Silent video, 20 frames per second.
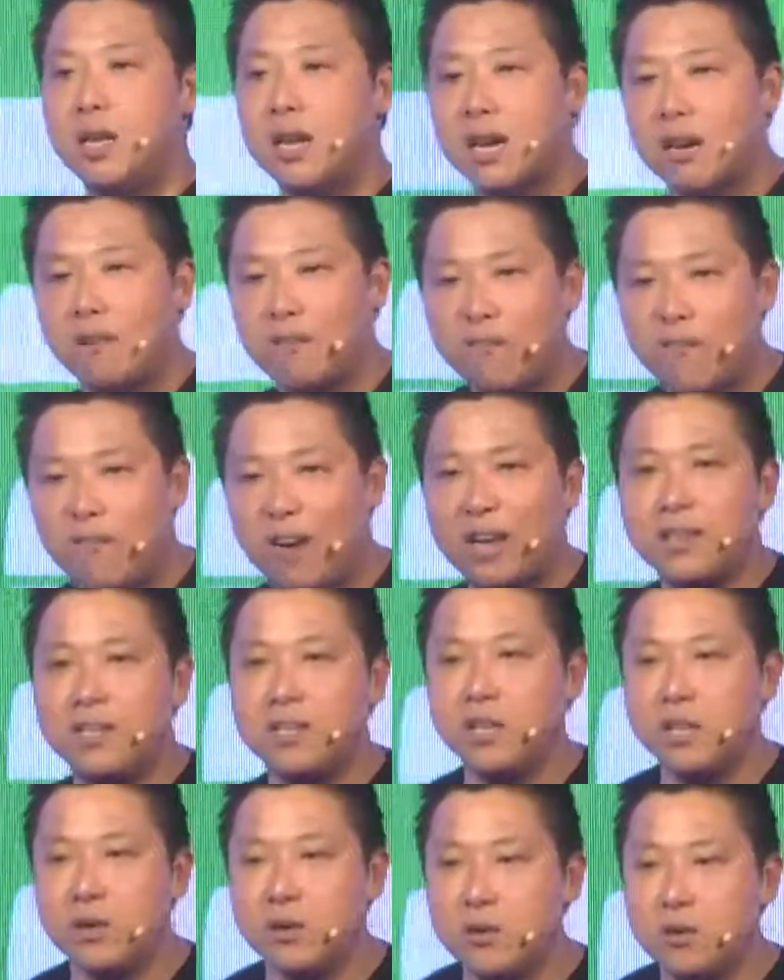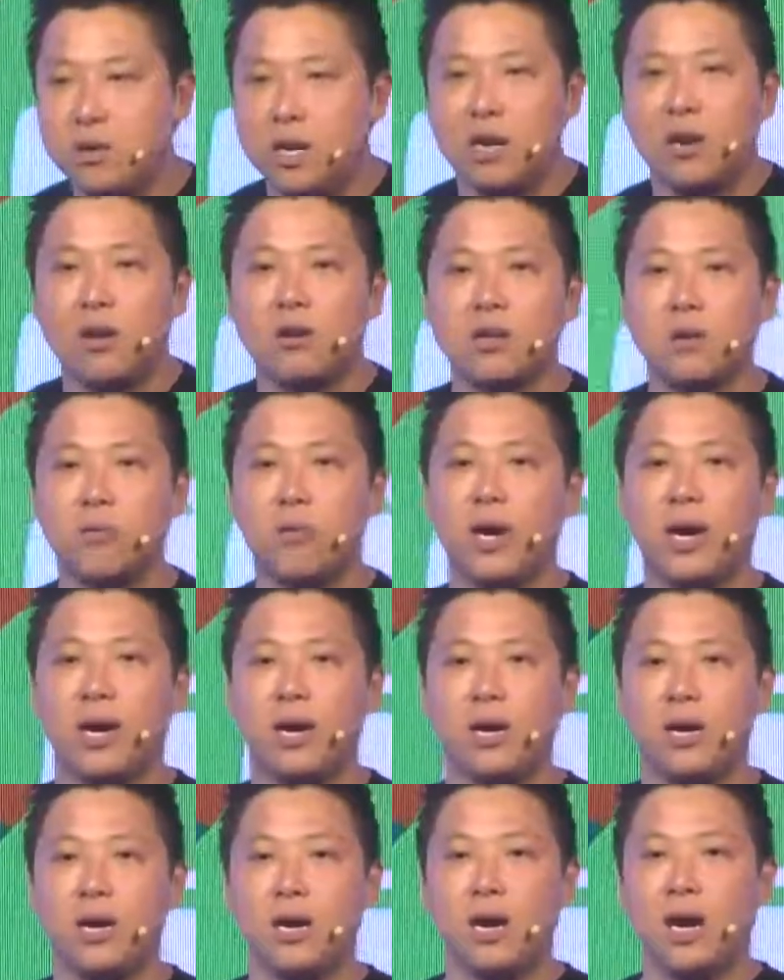that can fund you along the
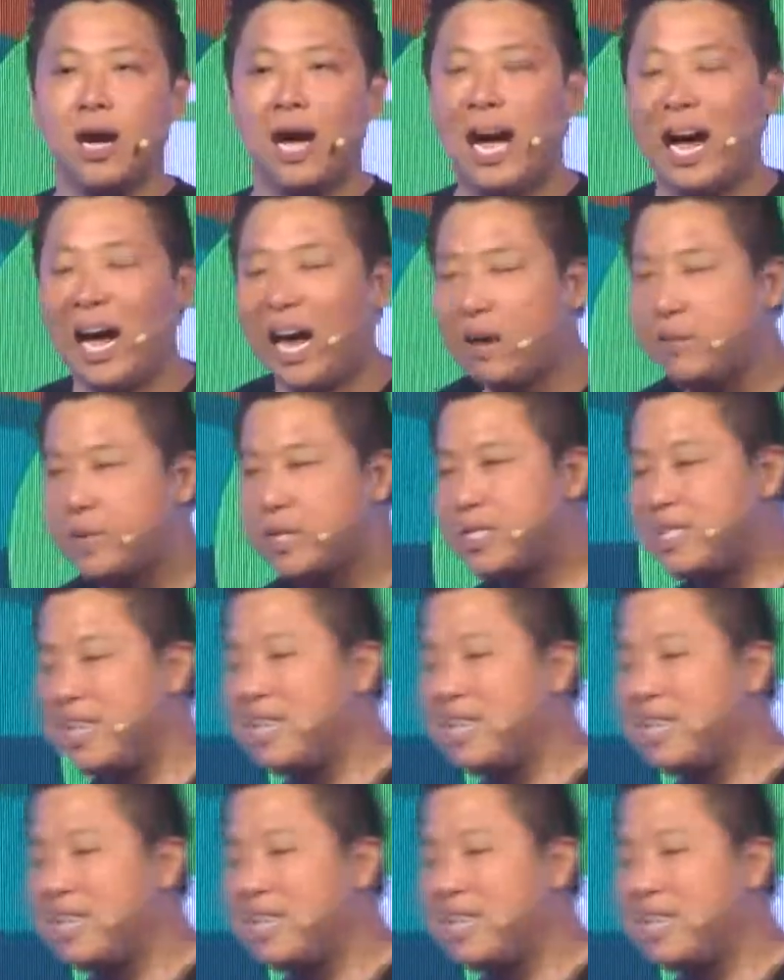way. I have